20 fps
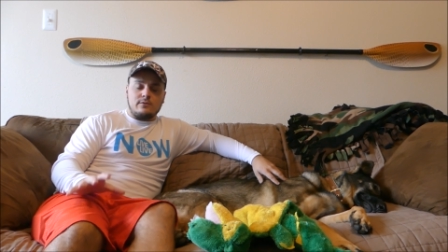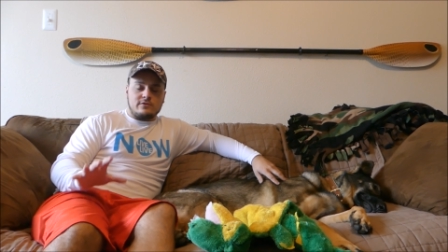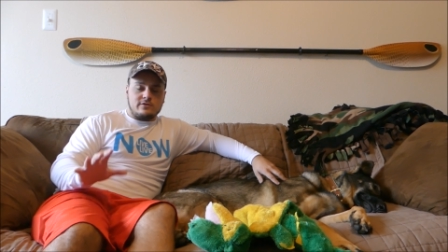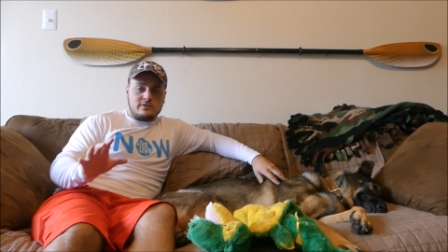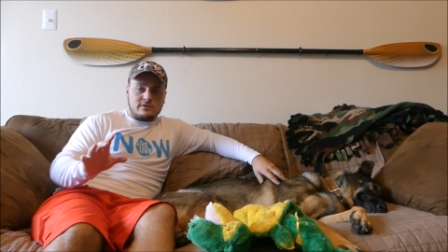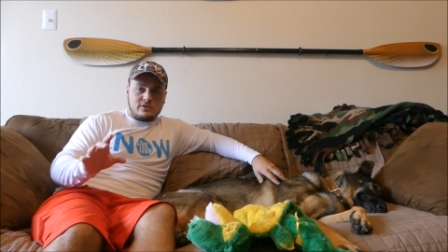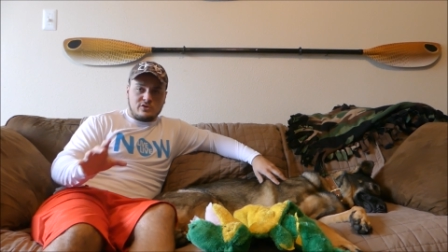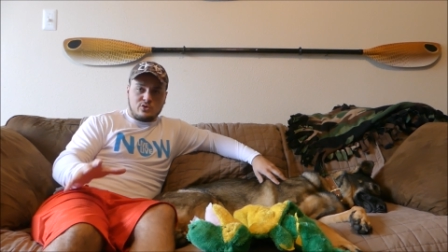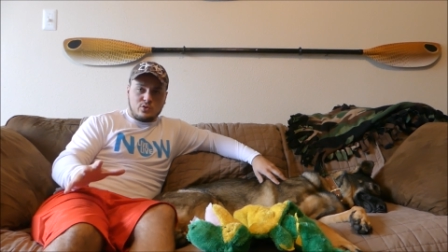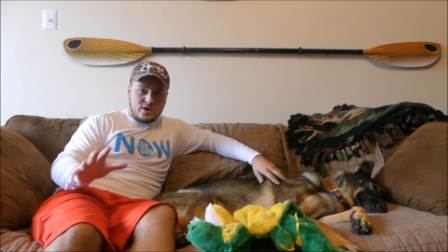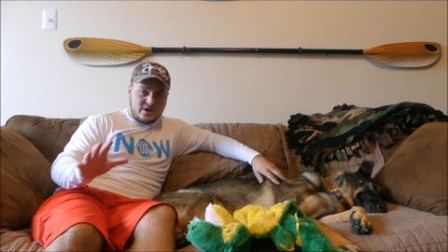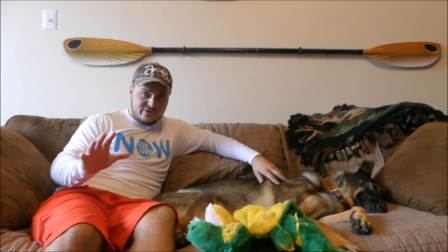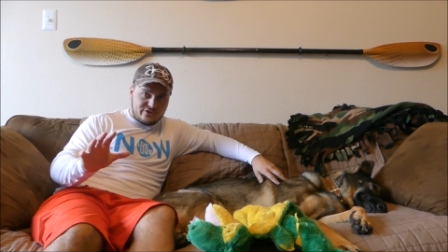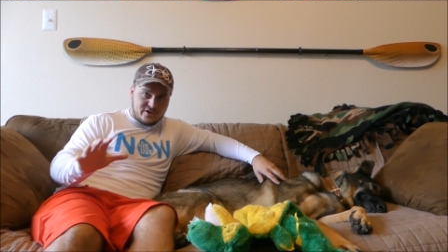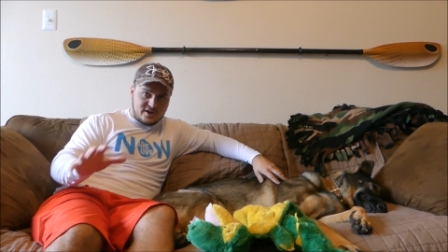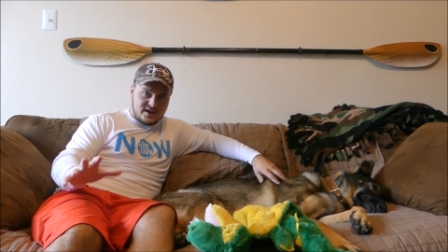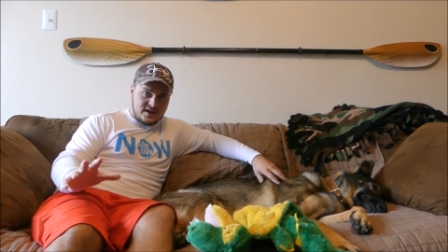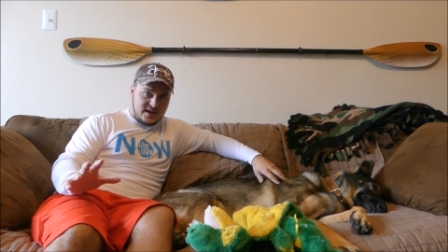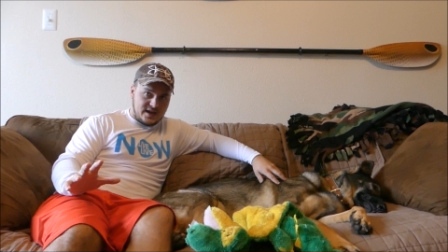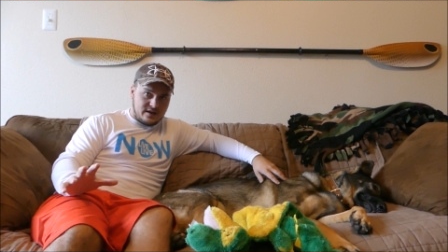which is a
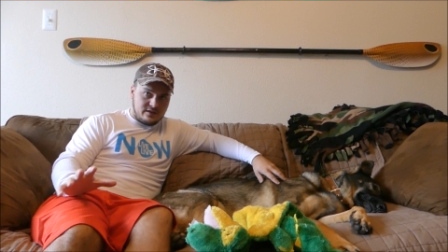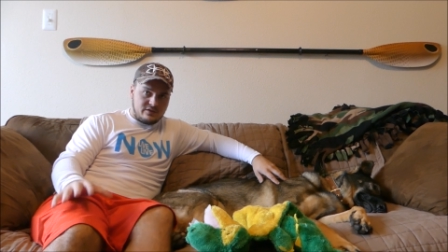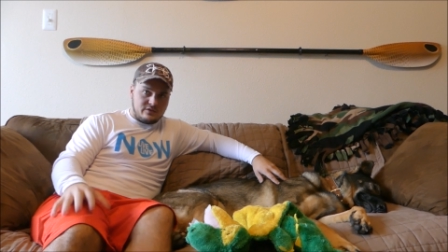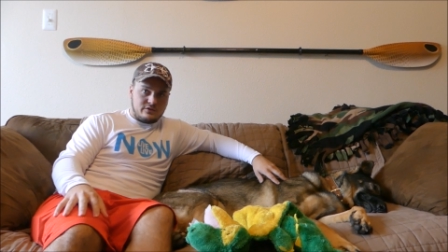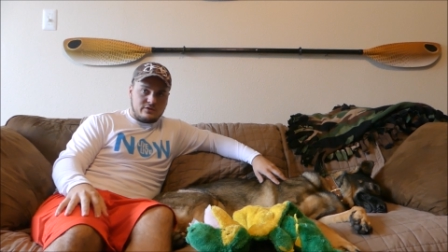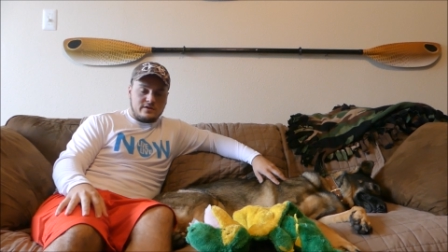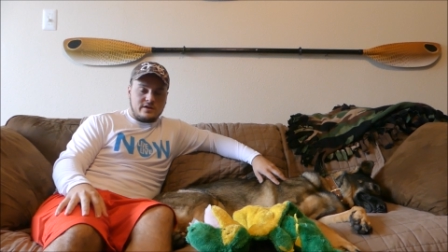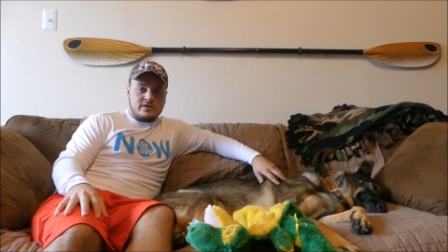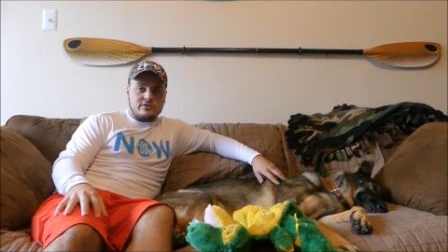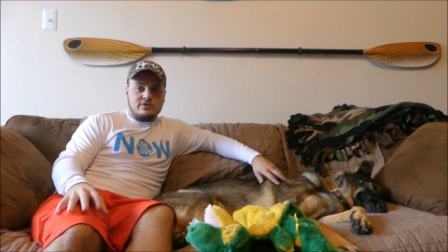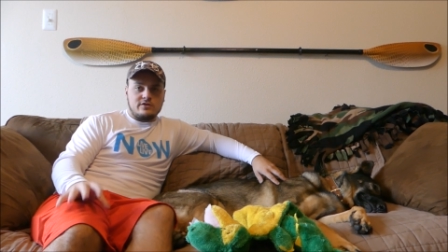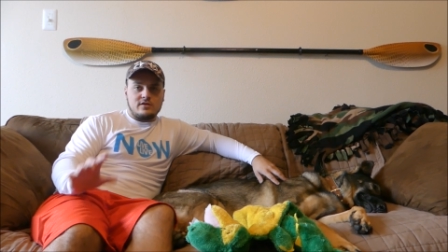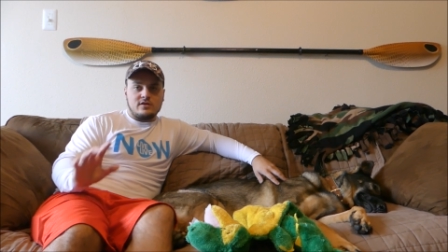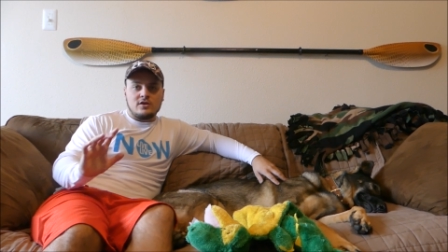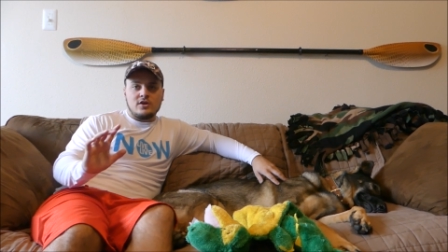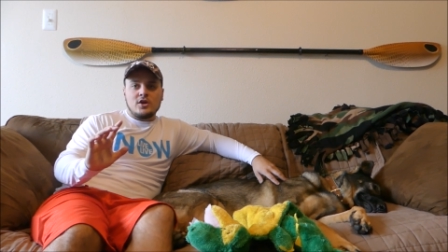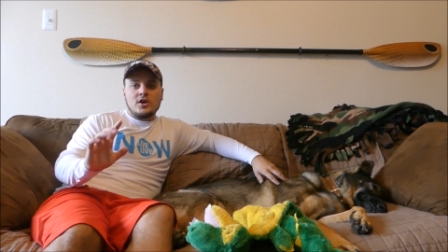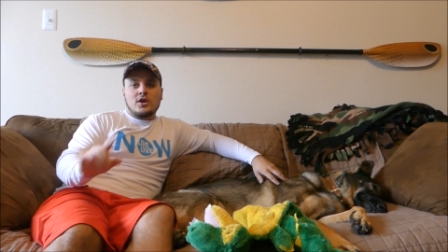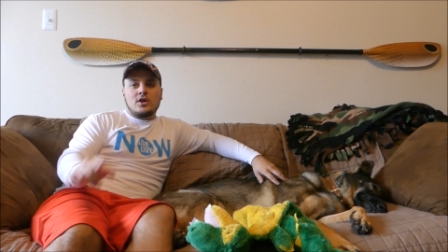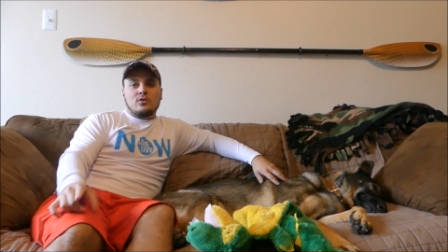question and answer session
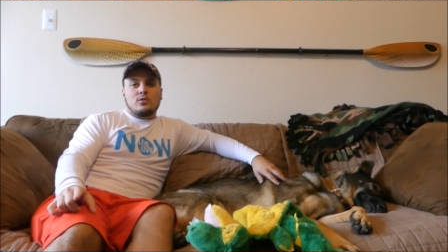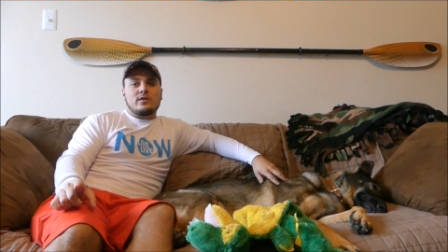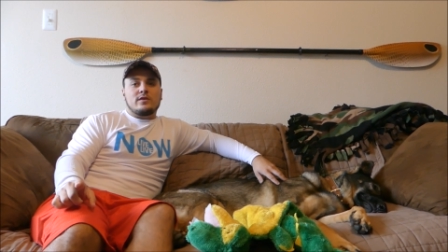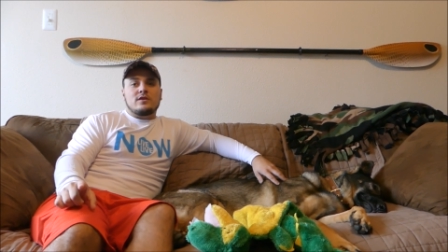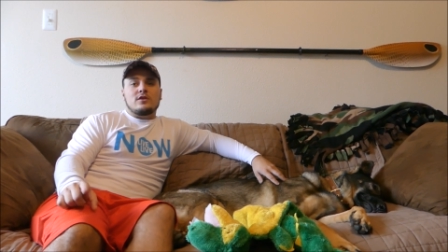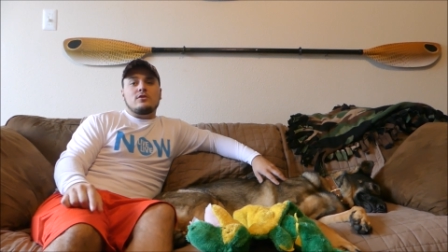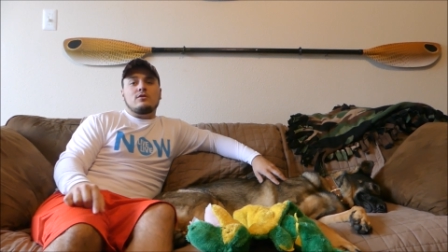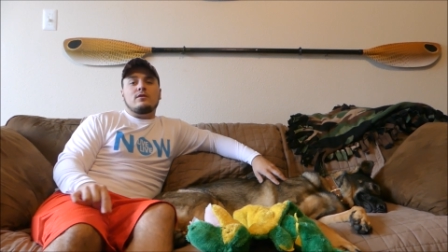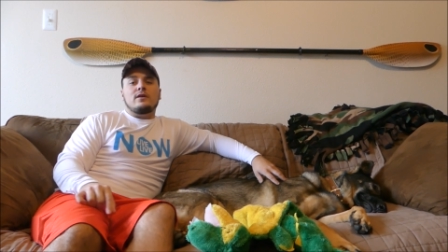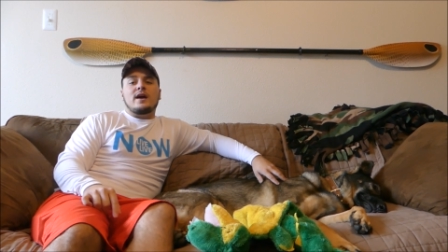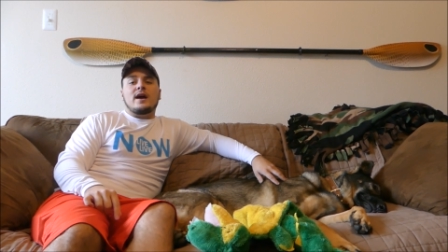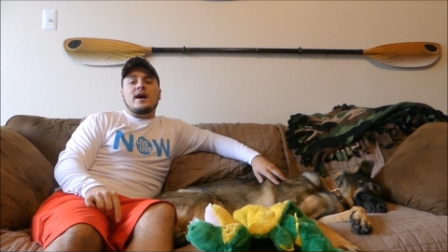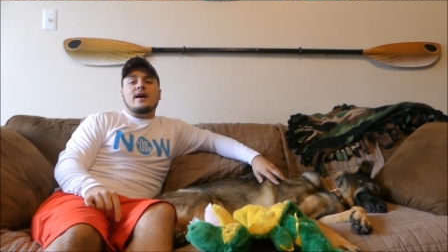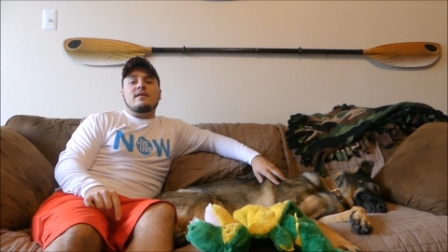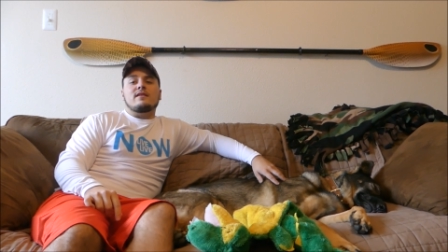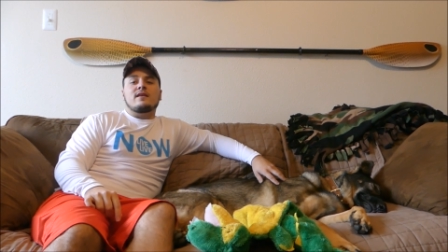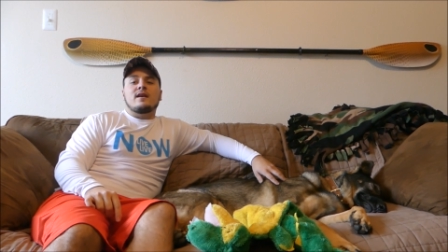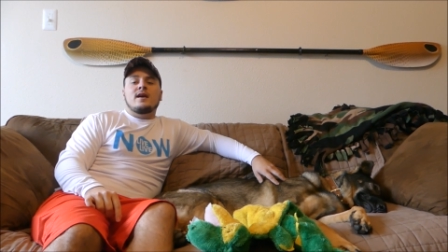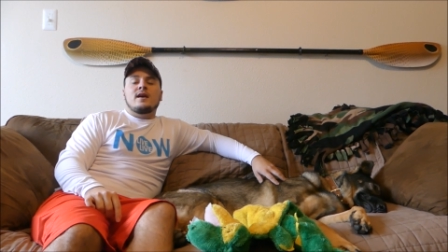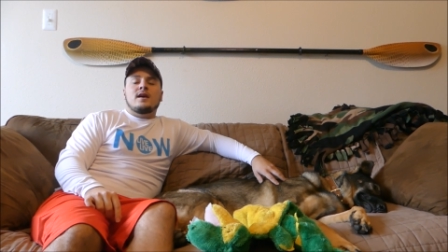with you
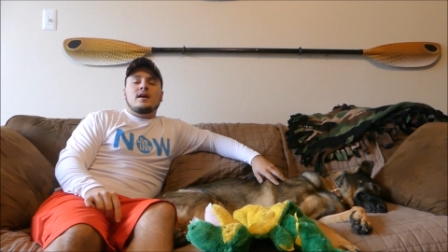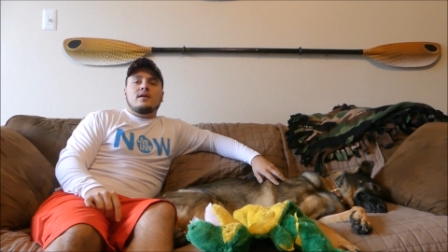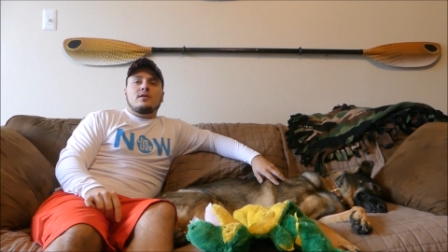guys.